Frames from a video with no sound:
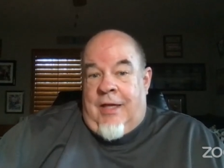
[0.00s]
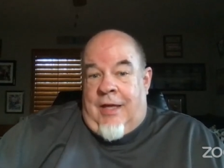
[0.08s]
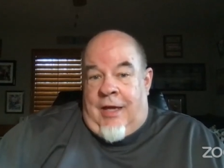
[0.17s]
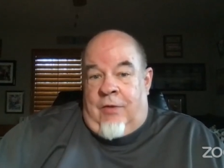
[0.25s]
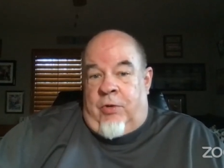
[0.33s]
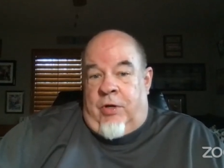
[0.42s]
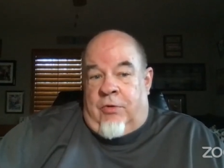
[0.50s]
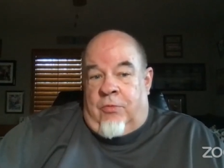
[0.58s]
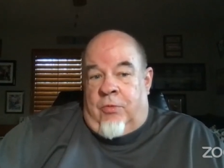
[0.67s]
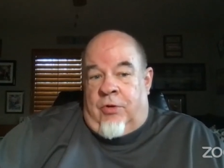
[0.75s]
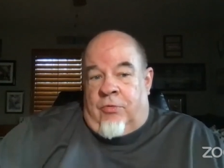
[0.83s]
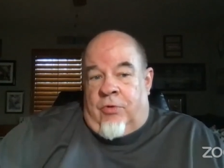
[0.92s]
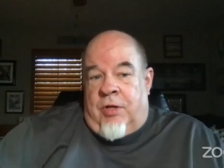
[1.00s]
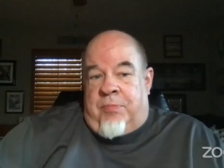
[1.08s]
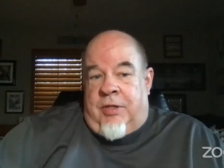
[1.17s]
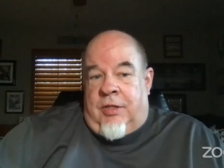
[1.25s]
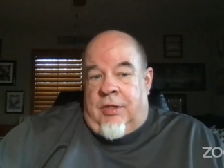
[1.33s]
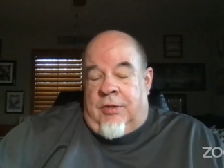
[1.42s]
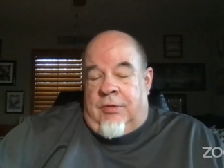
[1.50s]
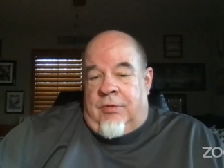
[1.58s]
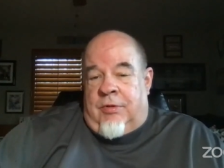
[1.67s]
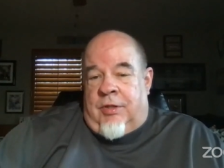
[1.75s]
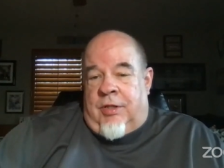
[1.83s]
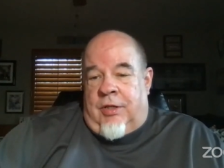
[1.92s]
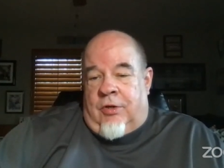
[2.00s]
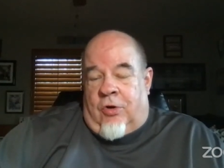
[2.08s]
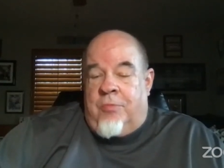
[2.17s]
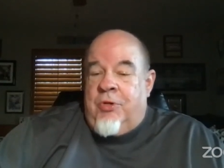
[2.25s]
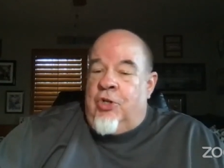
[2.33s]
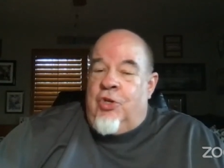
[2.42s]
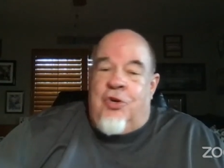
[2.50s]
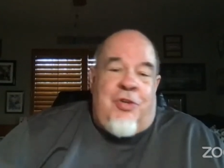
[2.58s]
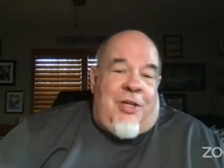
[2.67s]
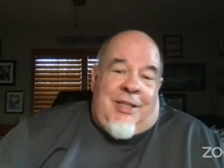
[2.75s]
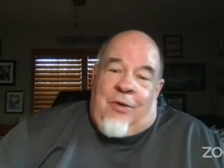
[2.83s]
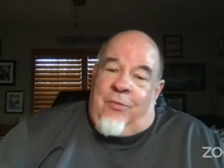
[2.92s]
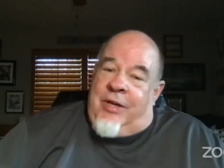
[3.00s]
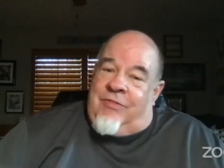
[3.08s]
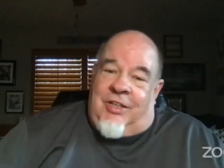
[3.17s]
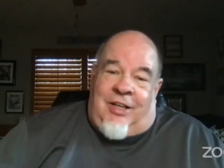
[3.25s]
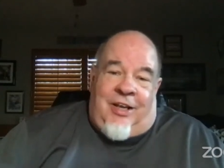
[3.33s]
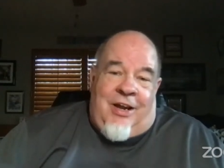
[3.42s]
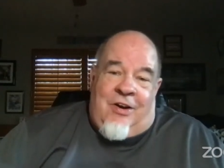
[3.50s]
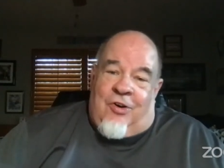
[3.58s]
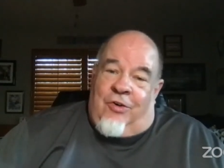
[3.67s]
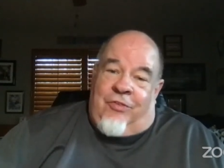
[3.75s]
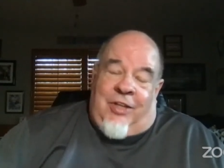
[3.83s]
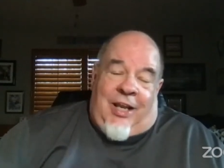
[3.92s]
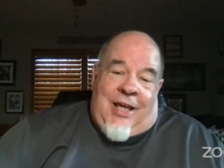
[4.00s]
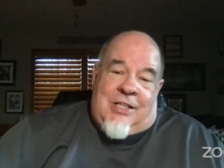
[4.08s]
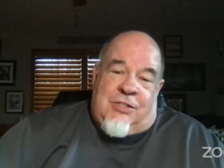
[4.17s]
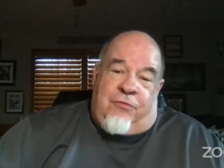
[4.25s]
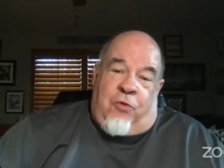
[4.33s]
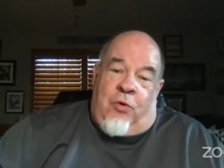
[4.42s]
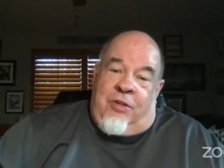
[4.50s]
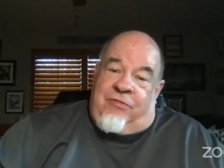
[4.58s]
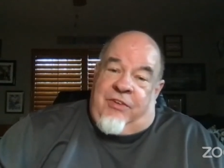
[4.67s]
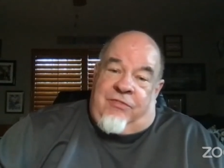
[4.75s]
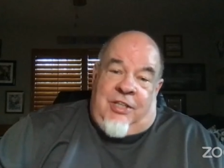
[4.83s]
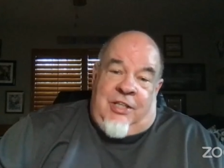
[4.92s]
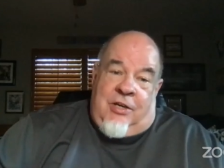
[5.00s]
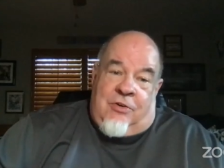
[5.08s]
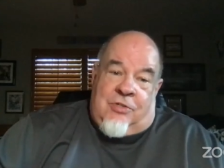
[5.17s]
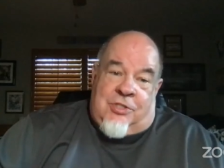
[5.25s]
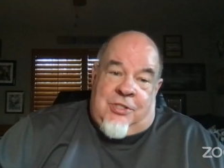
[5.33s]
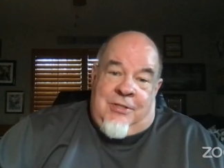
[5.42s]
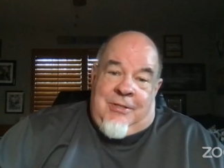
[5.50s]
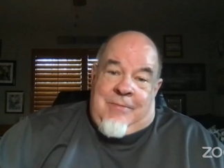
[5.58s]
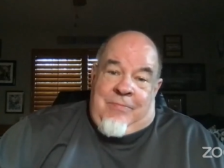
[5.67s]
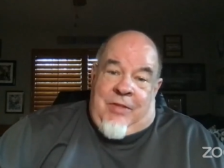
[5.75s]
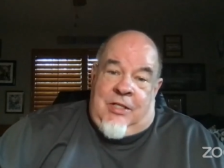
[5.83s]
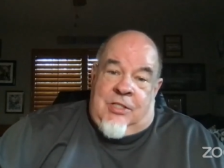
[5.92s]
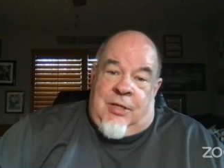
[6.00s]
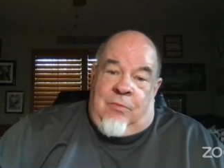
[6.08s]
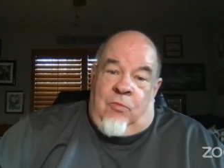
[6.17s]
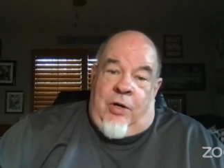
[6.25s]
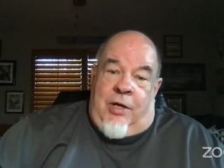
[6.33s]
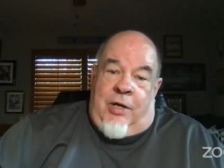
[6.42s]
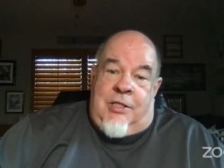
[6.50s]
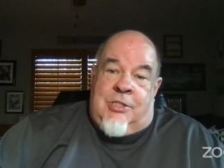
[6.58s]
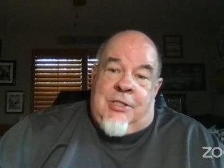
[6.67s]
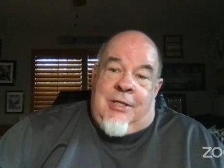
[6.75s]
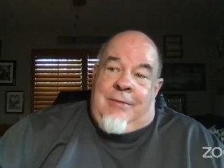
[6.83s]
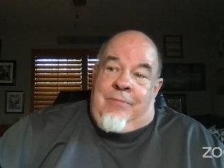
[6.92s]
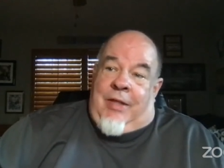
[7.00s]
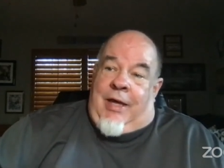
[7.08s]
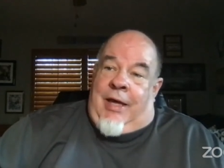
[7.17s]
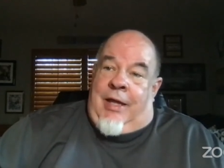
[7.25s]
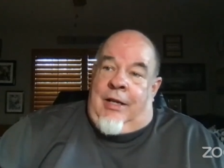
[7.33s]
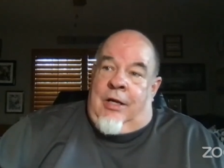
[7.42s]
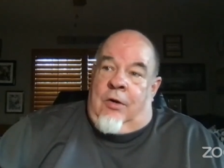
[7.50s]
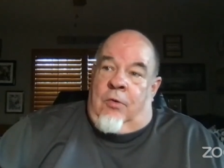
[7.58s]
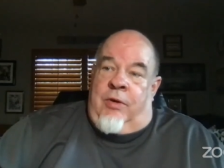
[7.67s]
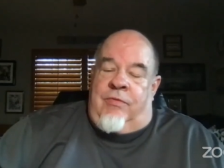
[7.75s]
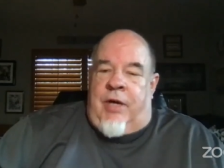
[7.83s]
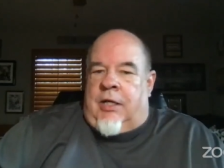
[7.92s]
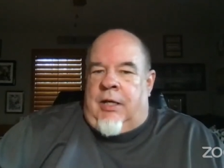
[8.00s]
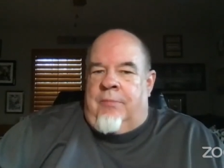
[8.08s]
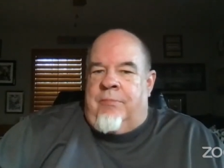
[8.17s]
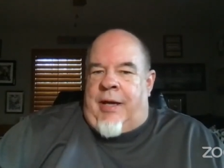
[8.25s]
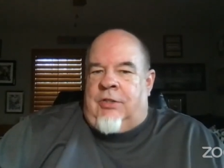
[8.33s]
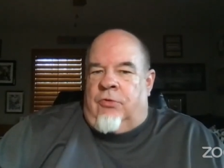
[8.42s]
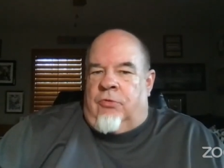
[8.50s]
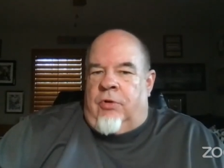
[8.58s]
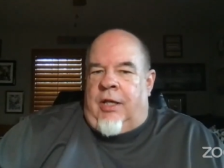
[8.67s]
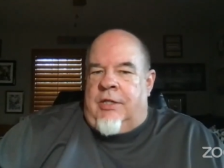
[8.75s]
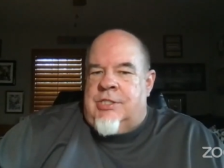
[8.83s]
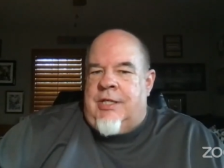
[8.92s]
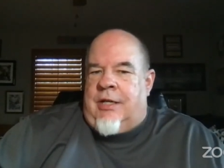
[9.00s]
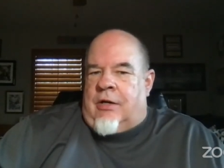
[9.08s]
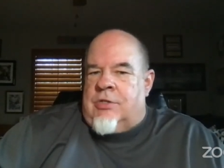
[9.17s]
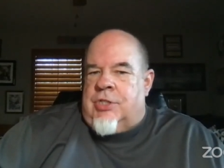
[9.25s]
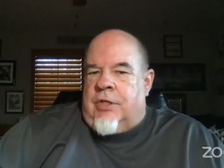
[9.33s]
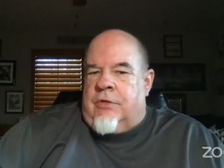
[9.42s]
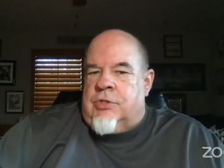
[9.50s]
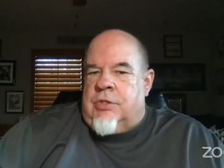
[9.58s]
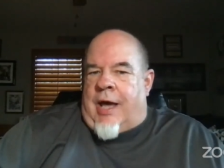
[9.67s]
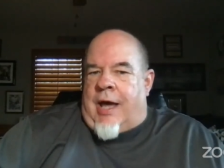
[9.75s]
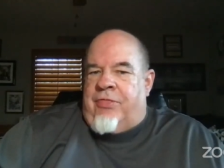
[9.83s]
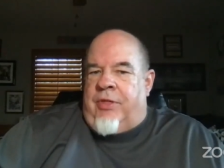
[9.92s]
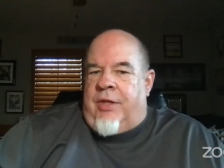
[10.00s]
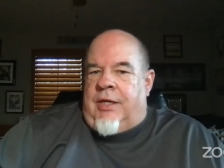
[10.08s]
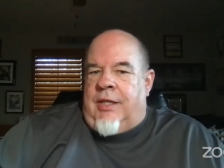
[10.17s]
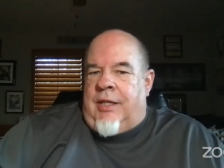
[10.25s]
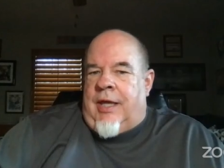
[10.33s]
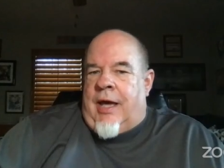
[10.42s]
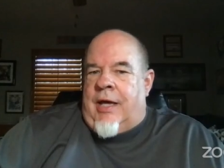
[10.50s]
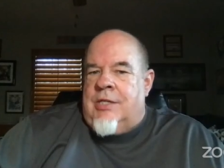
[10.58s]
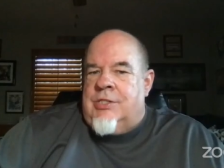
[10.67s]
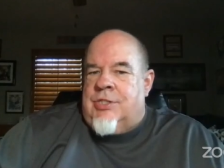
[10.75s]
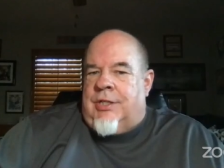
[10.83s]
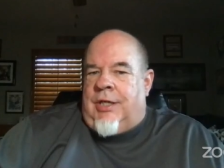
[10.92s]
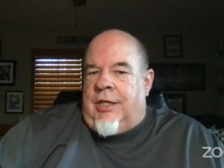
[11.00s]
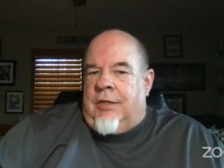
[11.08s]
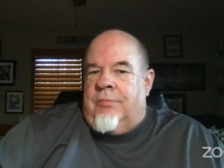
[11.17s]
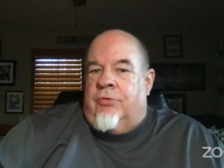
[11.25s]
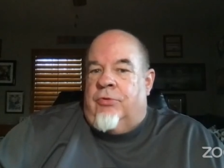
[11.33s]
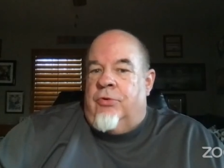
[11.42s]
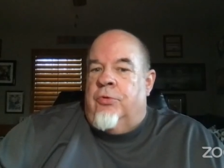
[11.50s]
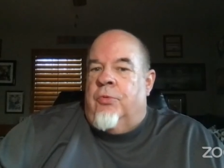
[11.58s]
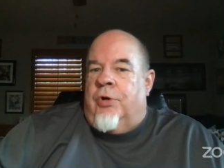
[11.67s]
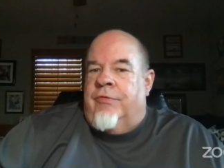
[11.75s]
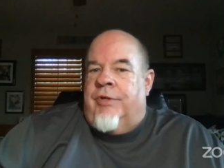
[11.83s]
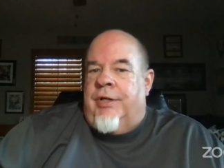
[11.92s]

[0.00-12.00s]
and we're we're reaping the the hermeneutic that we've declared over the last 40 50 years in some ways and uh, we've got to come back to really seeing ourselves i think in the eyes of the kingdom through the word of